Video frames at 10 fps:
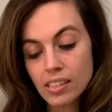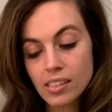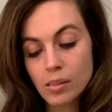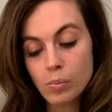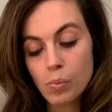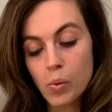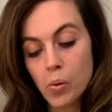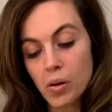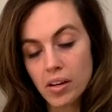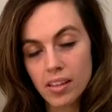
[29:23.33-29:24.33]
It's
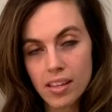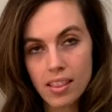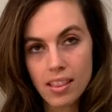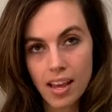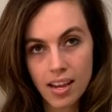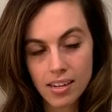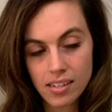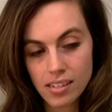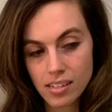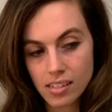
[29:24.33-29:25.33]
more than
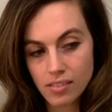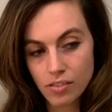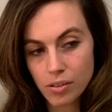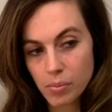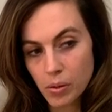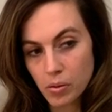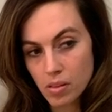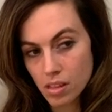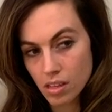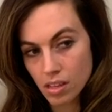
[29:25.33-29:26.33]
that for
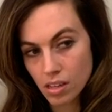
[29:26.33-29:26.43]
both,